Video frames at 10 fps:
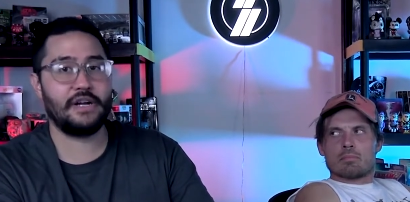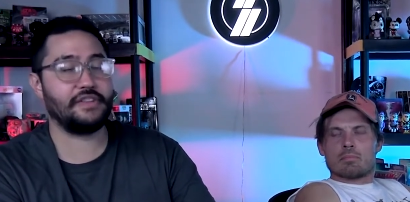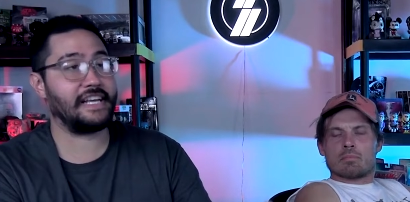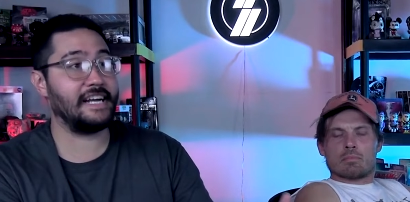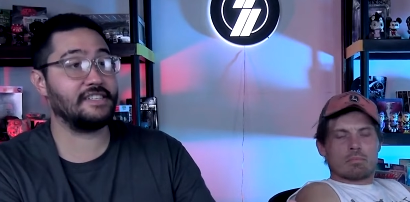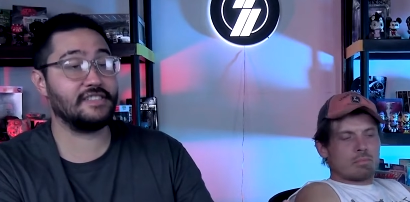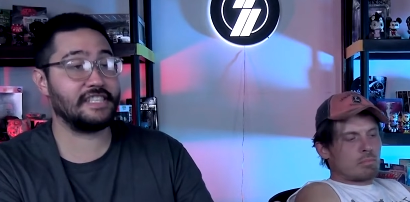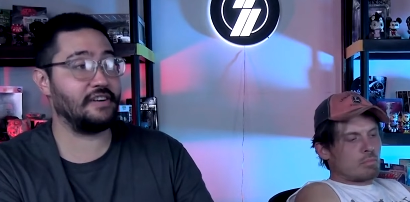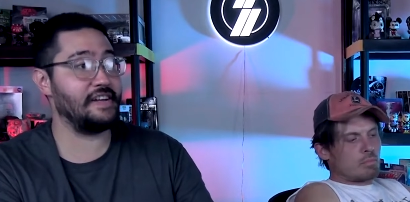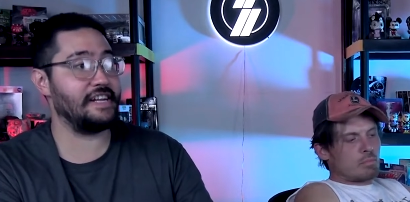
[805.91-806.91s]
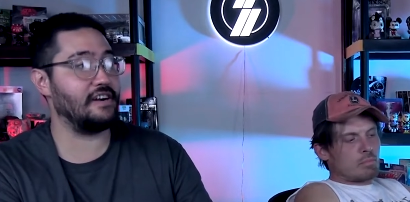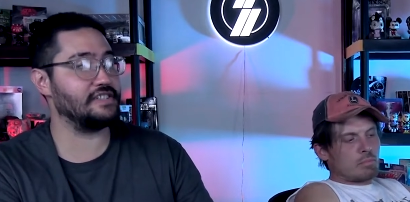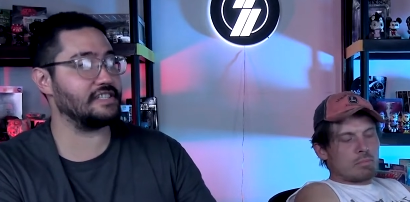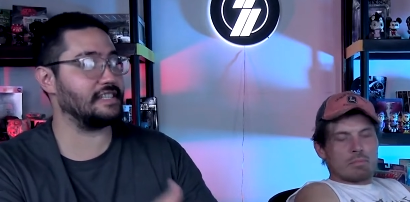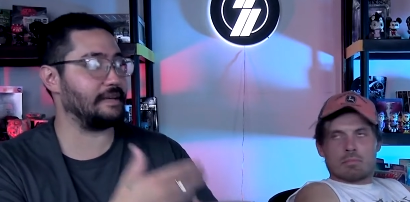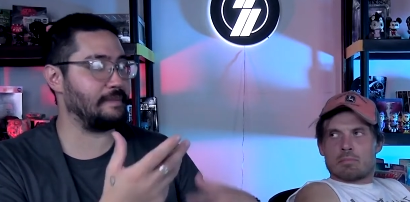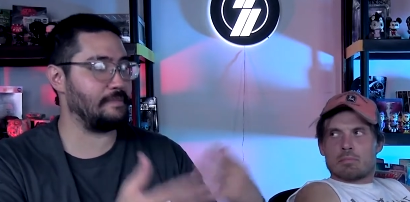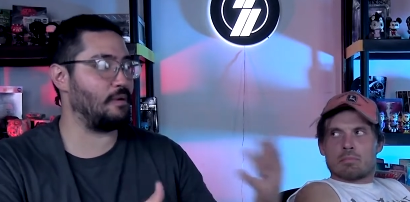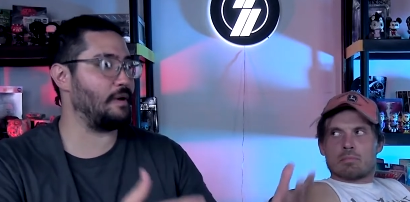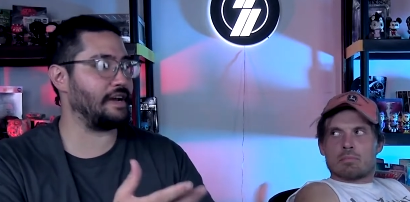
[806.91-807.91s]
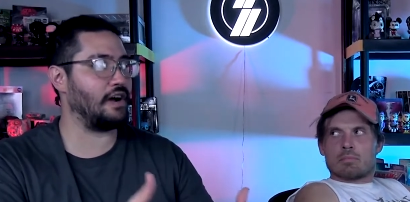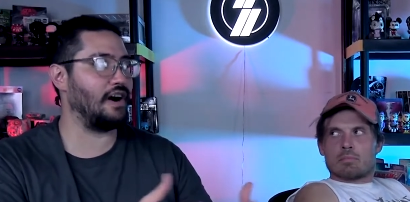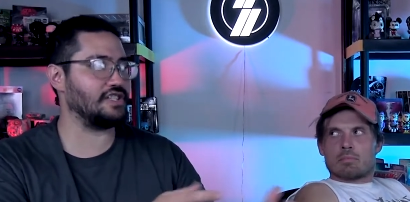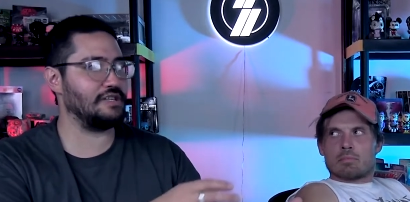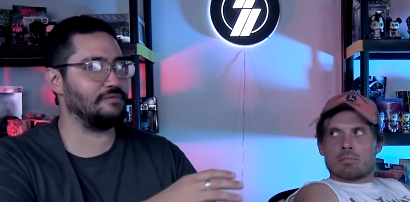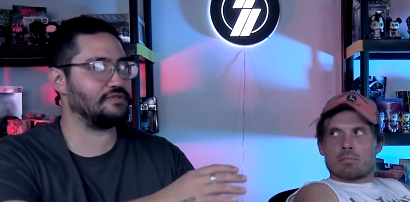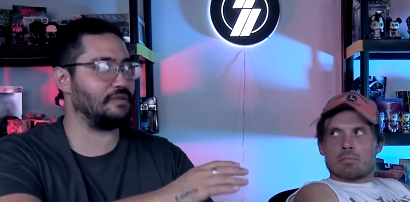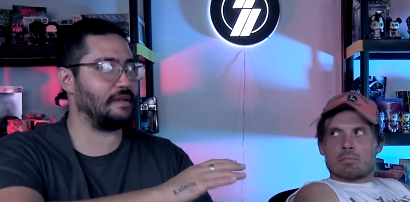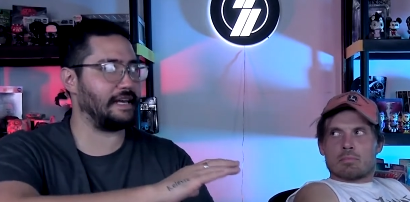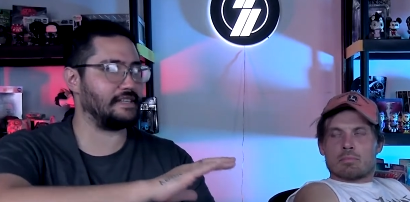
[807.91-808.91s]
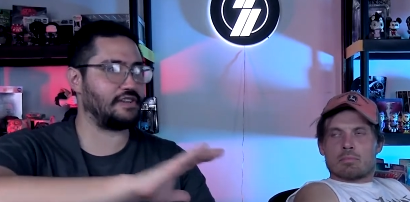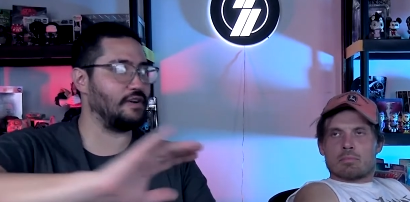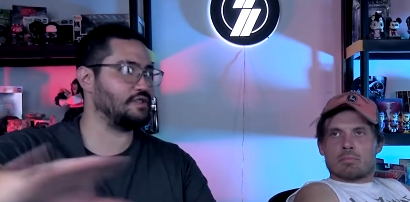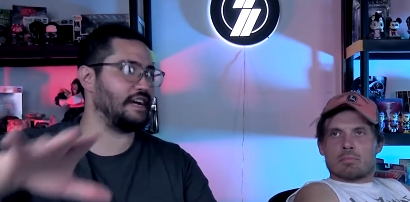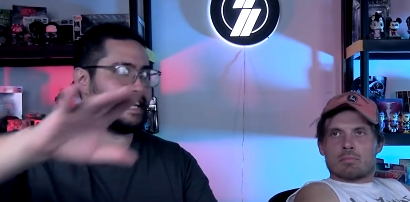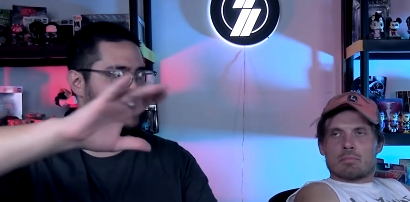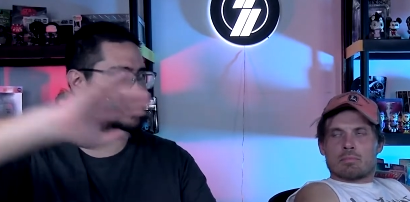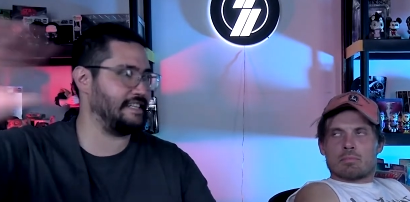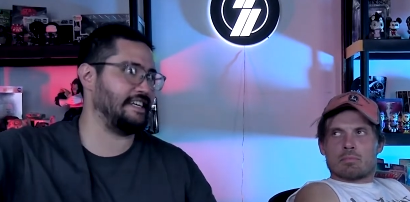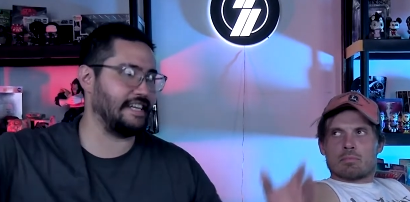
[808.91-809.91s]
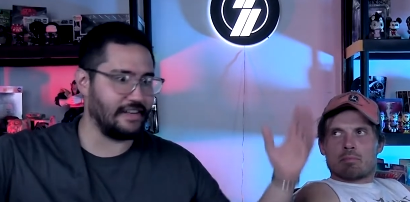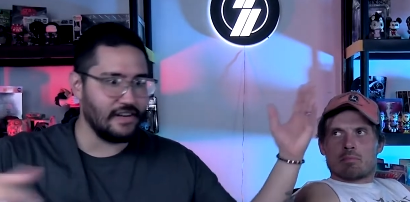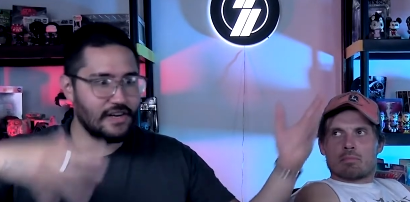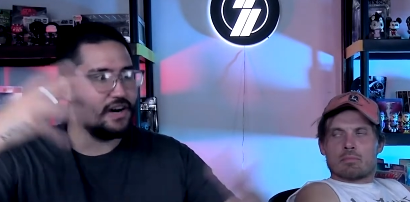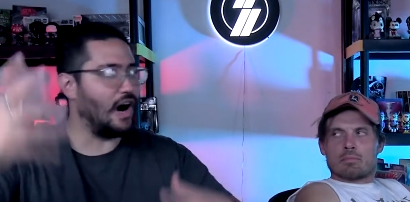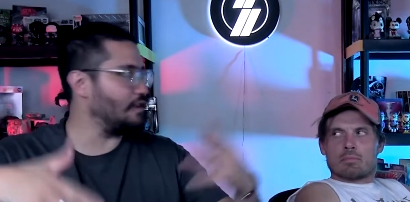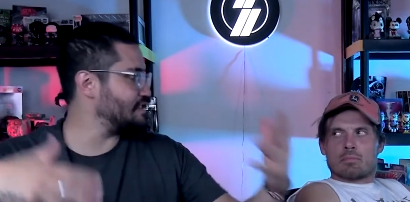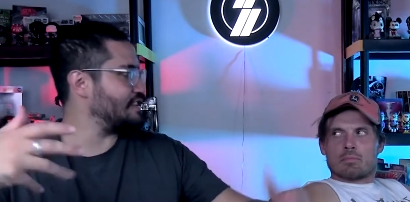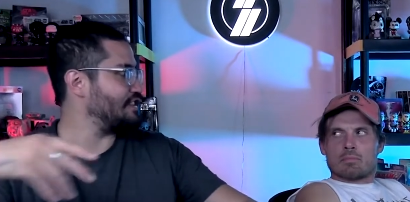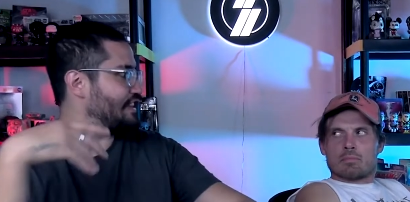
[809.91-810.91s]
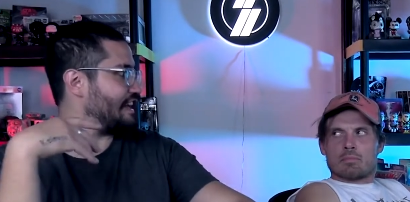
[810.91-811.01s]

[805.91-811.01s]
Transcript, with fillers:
Speaker 1: and all the characters that are in it are just like people wearing costumes from like Star Trek and ET and all these different